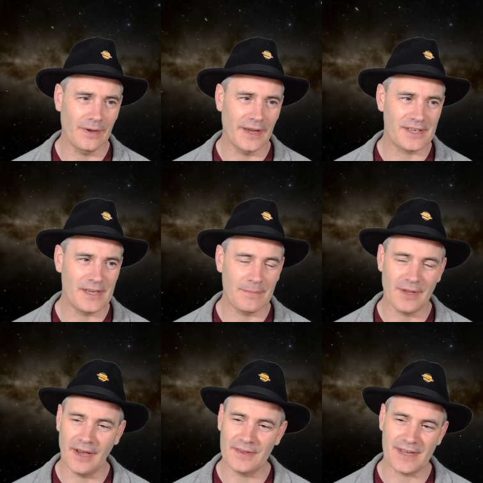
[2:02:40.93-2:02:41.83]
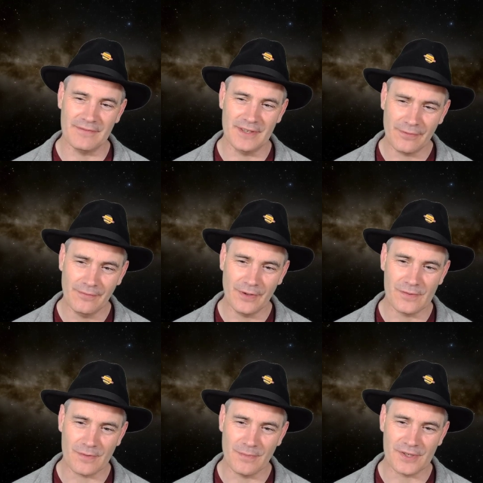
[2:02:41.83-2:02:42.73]
accept that others have different
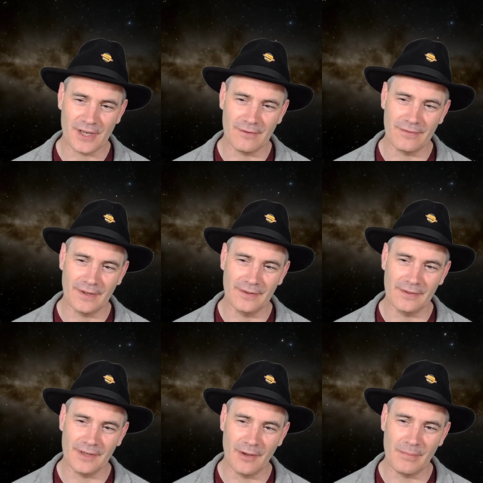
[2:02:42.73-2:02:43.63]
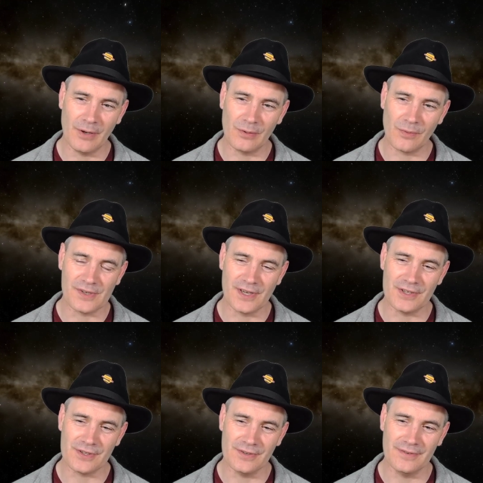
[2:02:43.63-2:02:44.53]
views from themselves, and
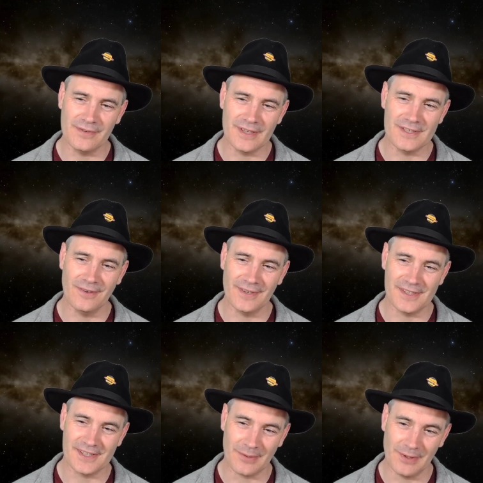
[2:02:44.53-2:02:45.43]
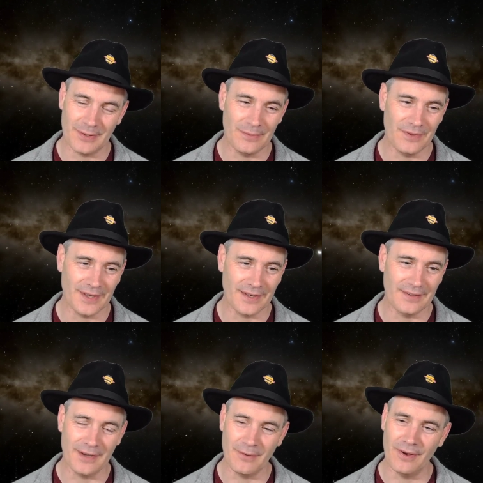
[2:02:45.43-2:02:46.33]
polarization is not necessarily a good thing,
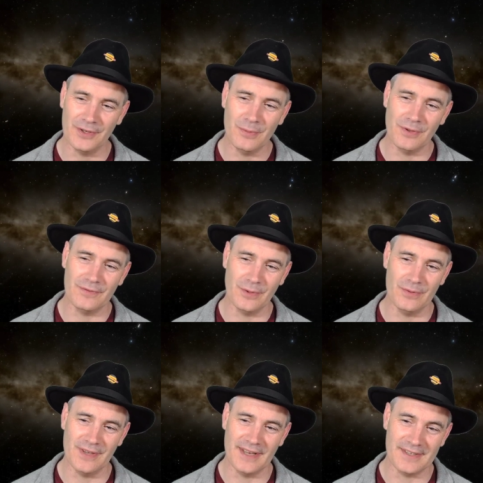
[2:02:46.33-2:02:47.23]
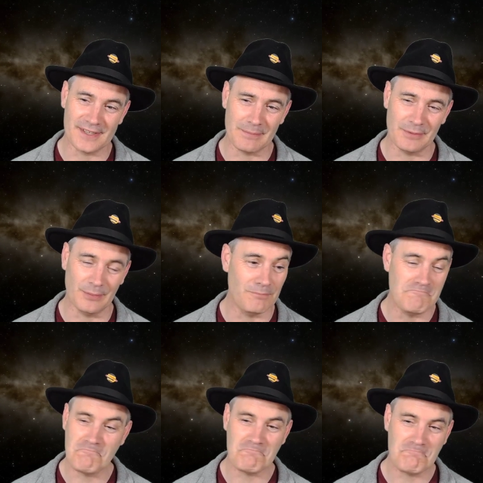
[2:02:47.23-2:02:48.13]
and there are nuanced views, and that's acceptable.
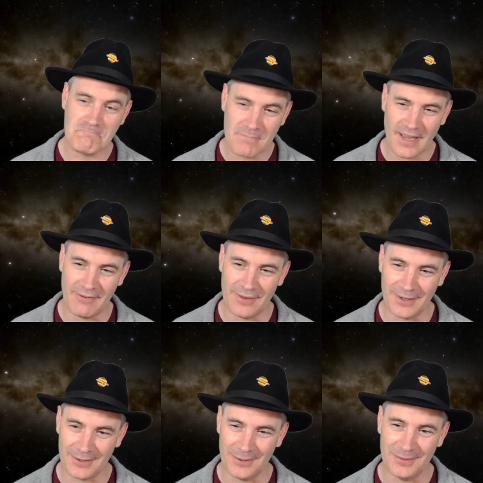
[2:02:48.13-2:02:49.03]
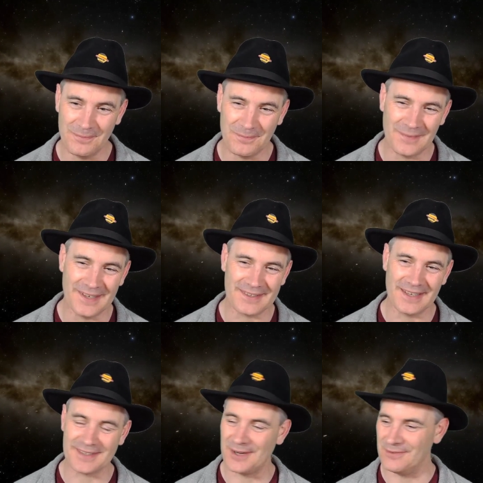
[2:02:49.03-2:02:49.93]
Everything's good.
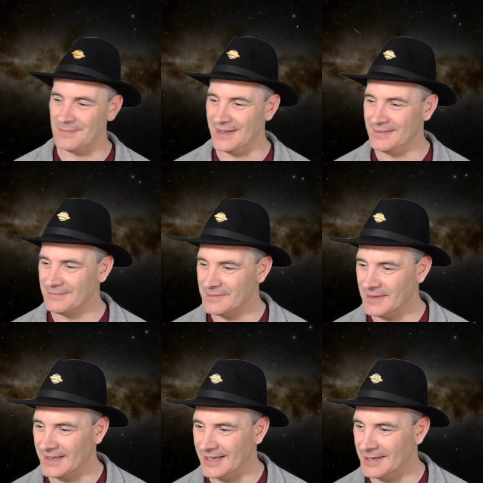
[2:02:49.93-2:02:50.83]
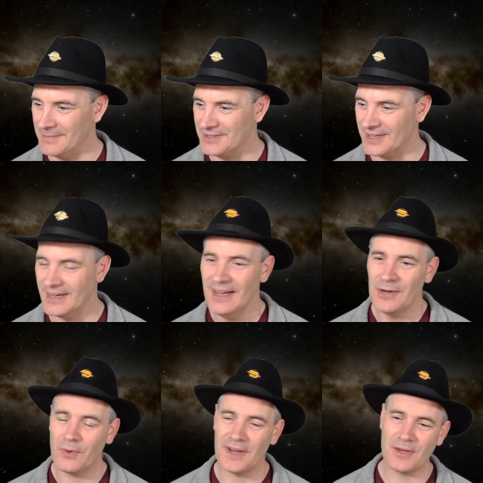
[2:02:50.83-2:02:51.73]
Let's go from there and see.
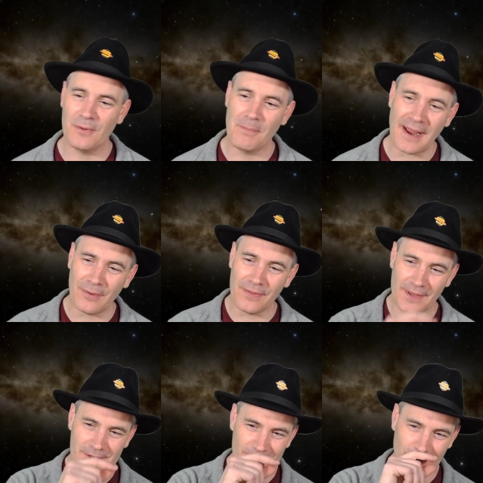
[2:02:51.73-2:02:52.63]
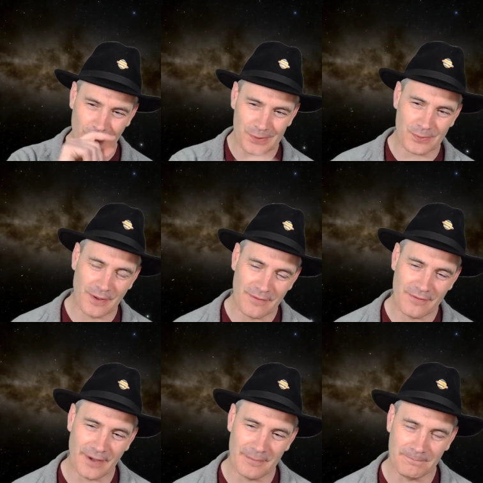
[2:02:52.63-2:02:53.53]
Right, so back on Thursday, of course, with